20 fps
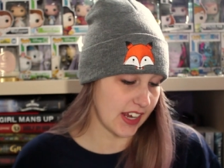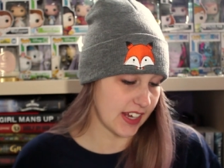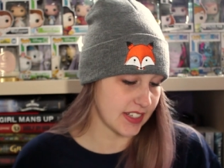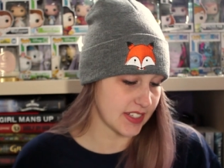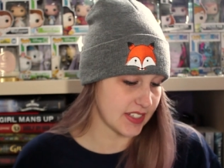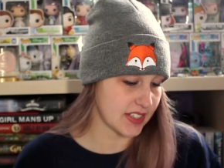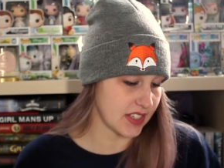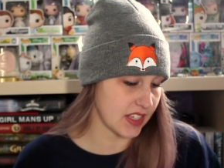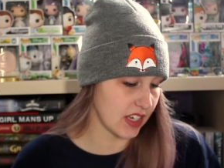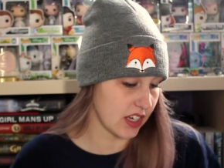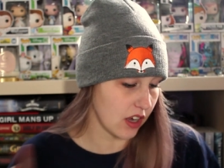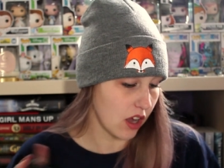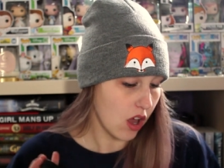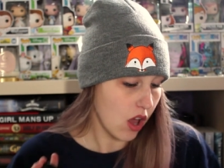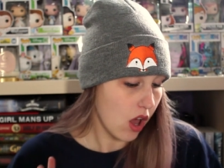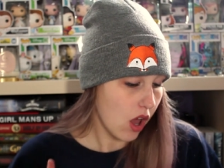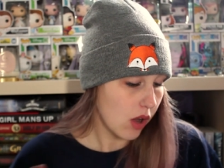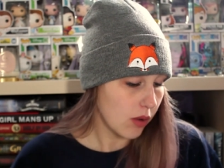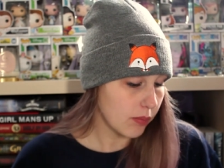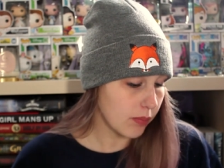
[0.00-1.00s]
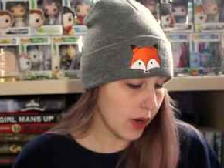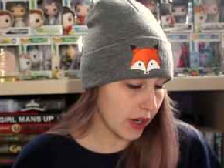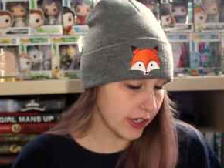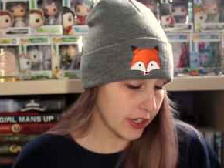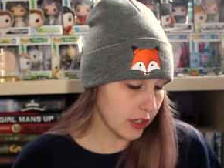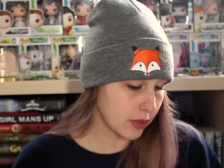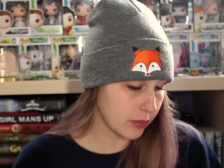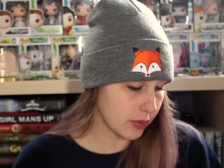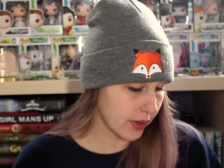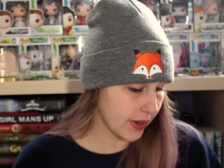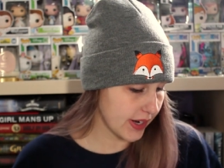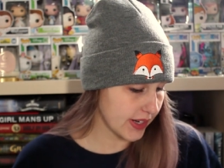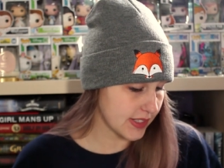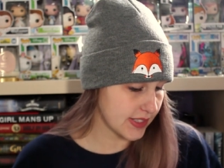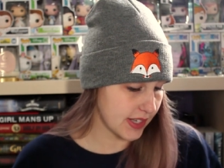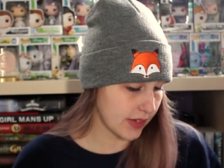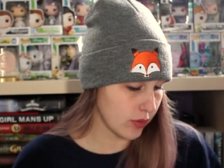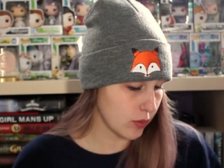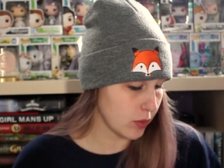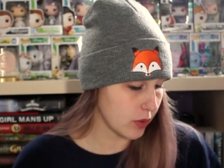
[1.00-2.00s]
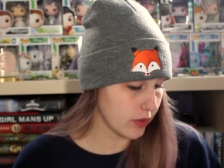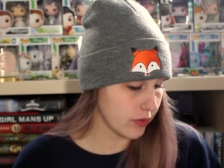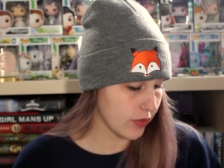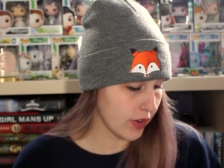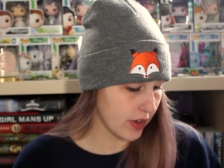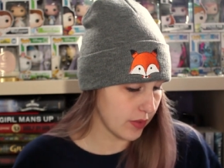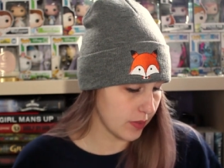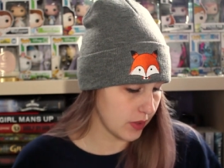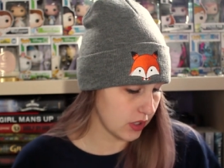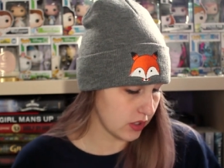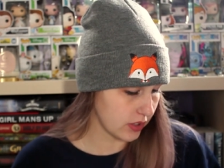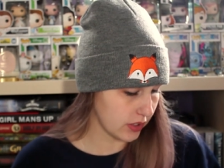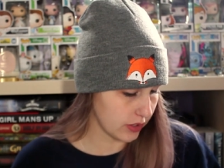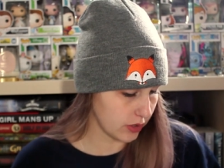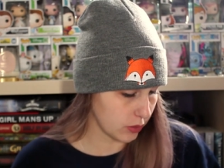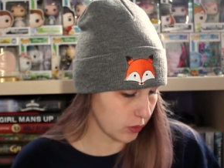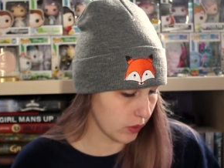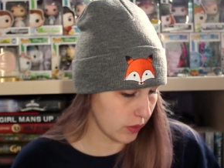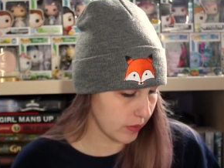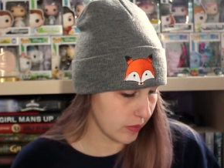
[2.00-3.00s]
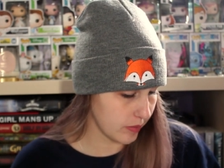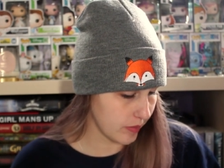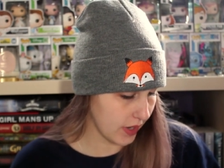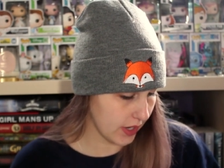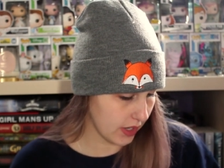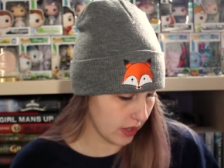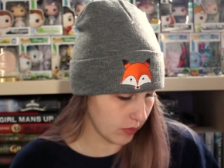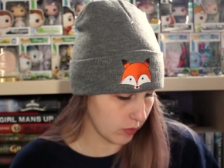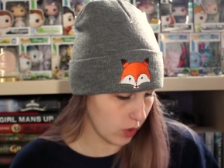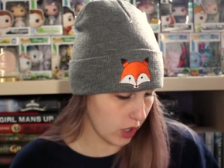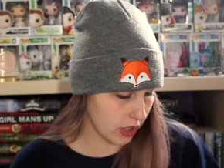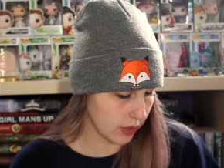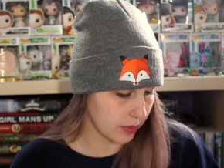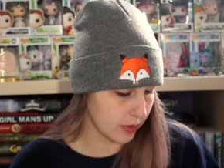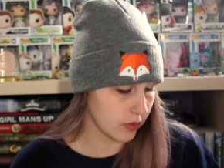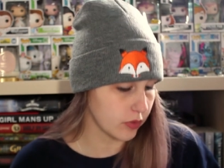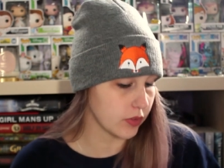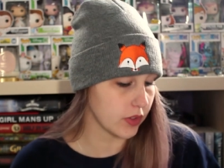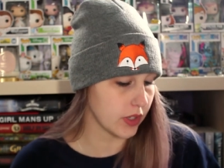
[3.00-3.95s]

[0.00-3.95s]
It's the Pottier brand 7.5 milliliter women makeup waterproof